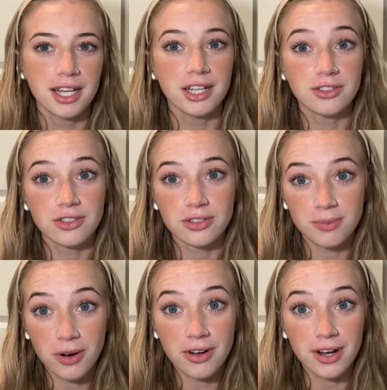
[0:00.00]
It's the
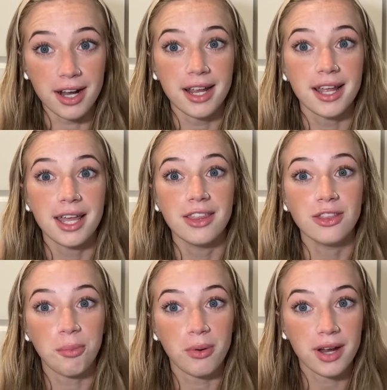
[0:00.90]
smart and the
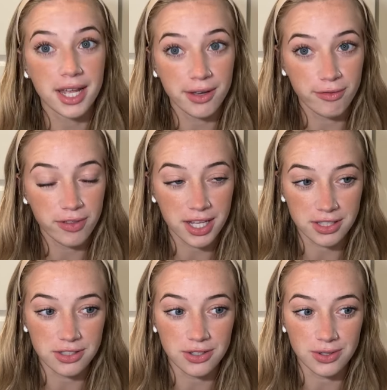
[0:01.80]
brave thing
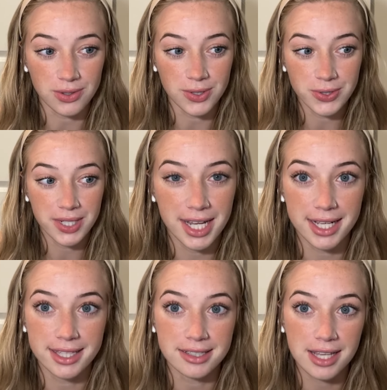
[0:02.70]
to do
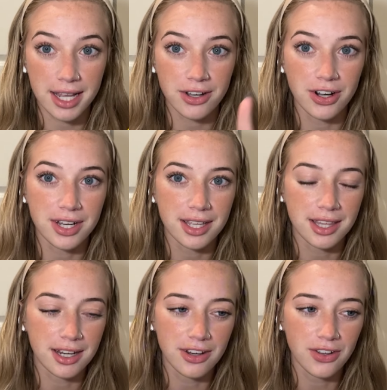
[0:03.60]
and the psychotic thing to